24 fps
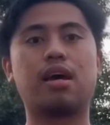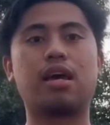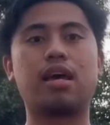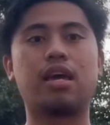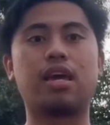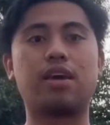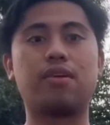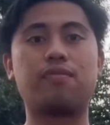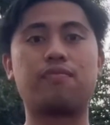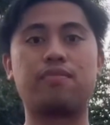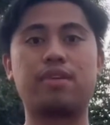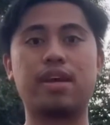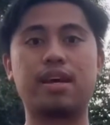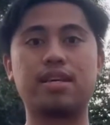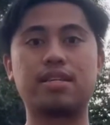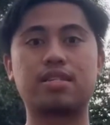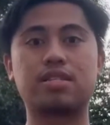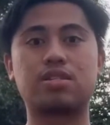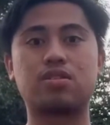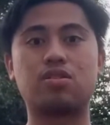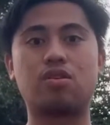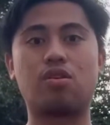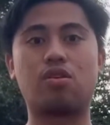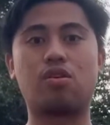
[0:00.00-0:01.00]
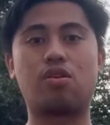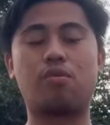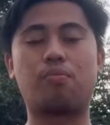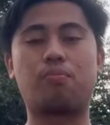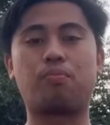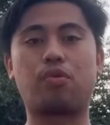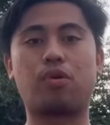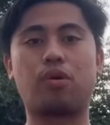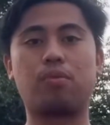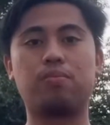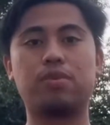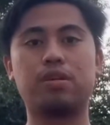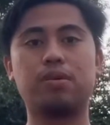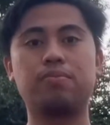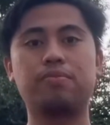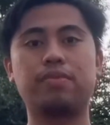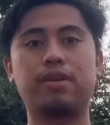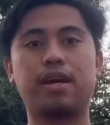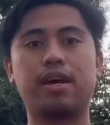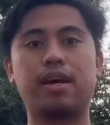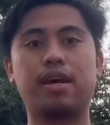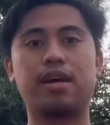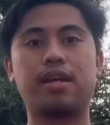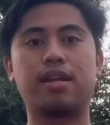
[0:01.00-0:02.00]
If there is no problem,
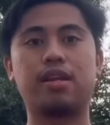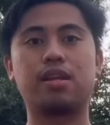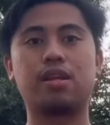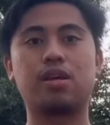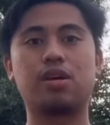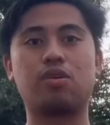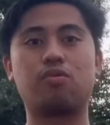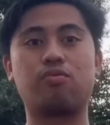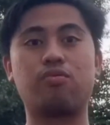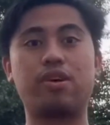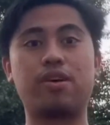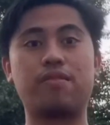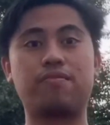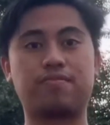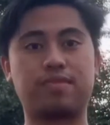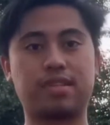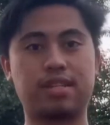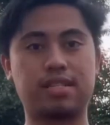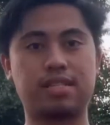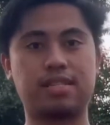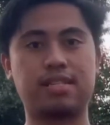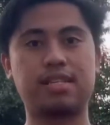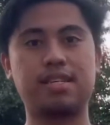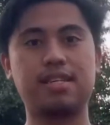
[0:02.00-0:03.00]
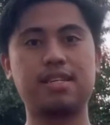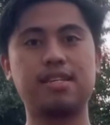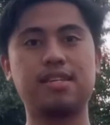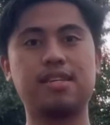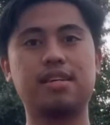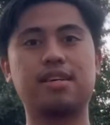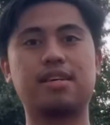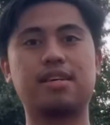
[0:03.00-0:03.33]
then we have succeed.